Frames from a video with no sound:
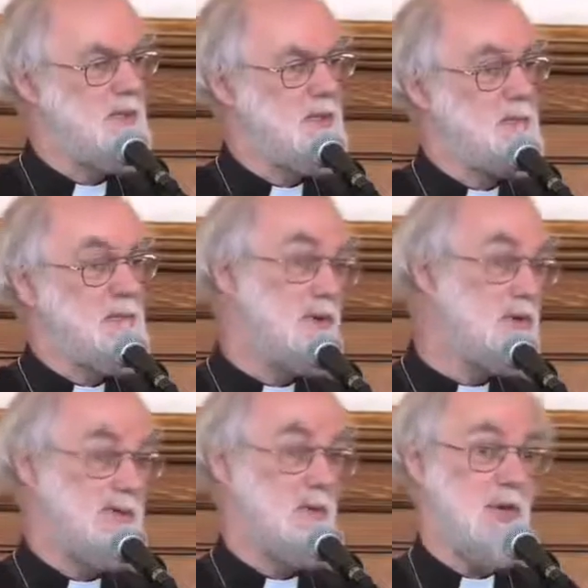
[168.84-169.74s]
But we're
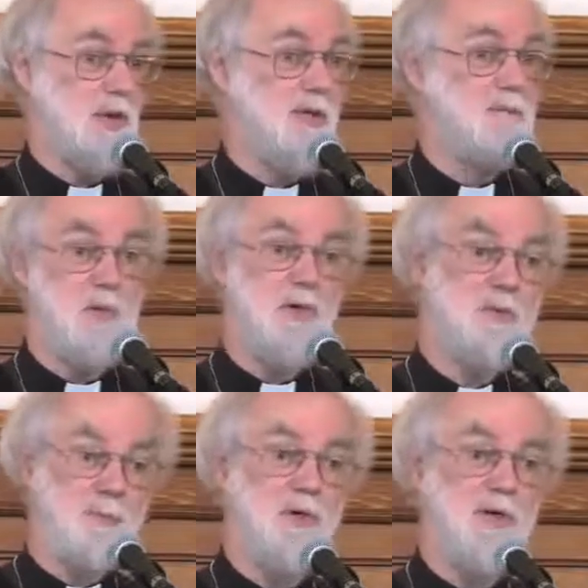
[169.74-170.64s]
also working more
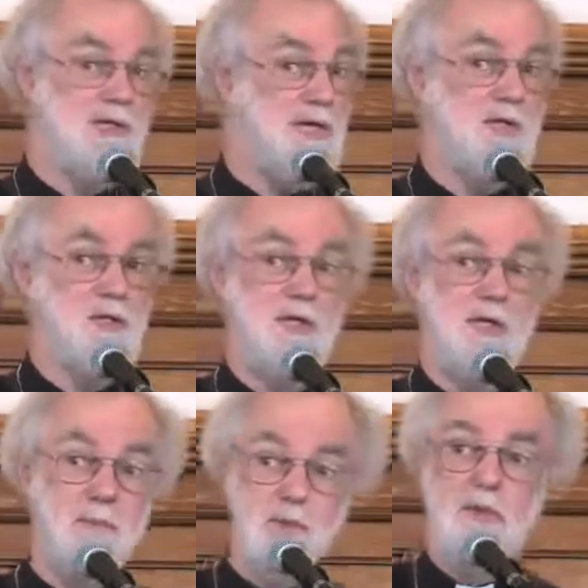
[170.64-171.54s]
and more intelligently,
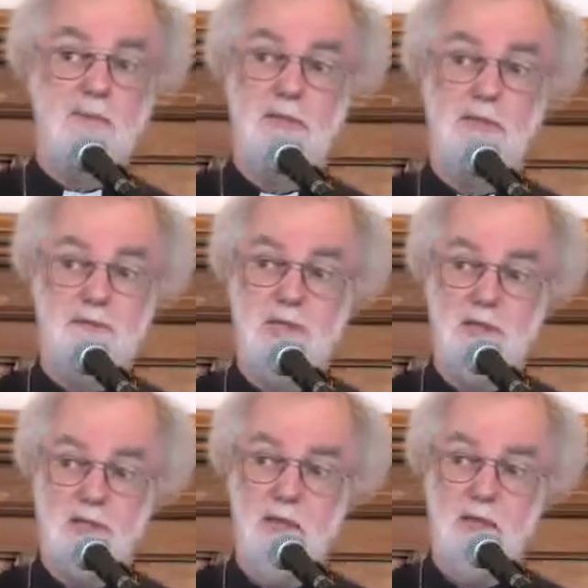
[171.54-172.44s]
more and more
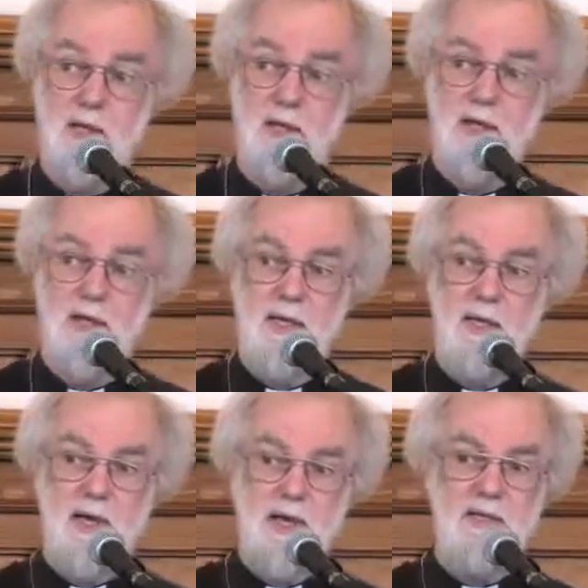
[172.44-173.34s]
strategically,
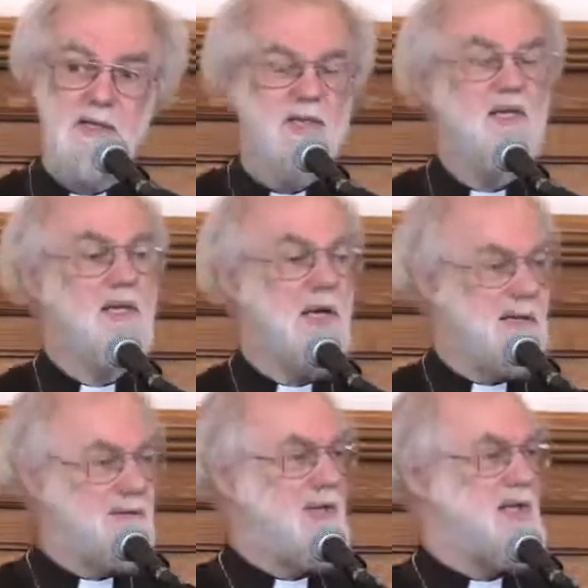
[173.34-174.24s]
at
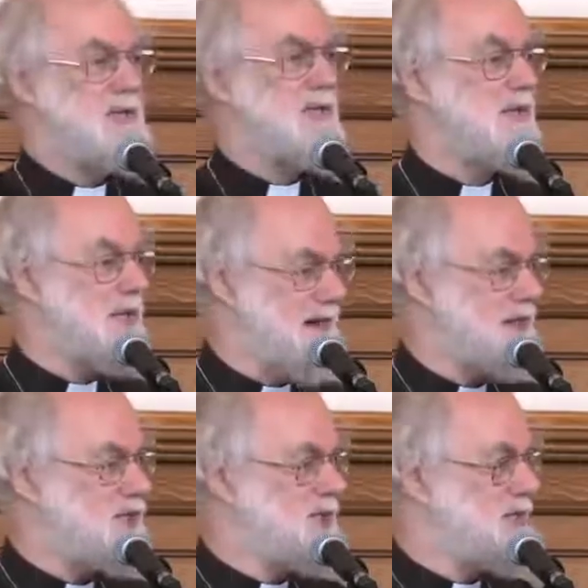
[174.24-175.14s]
galvanizing the
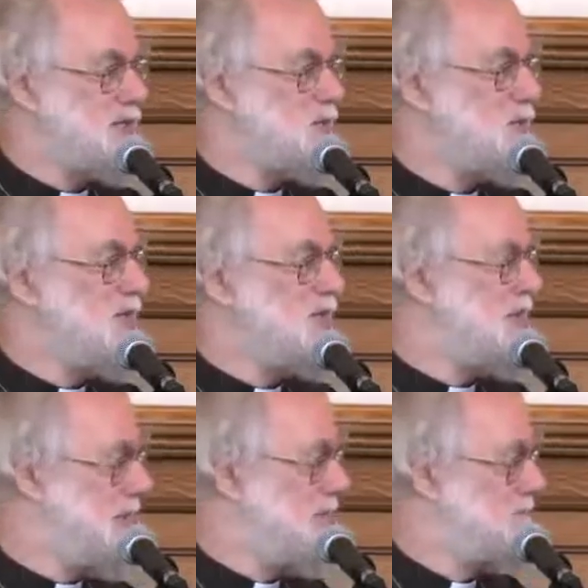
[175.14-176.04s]
connections that are already
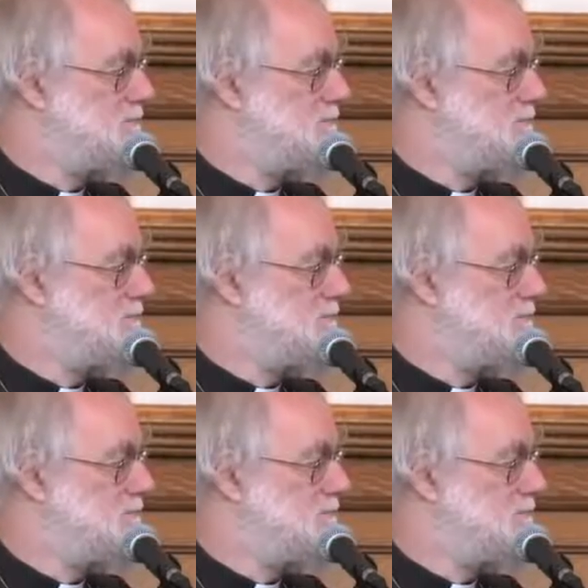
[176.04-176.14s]
there.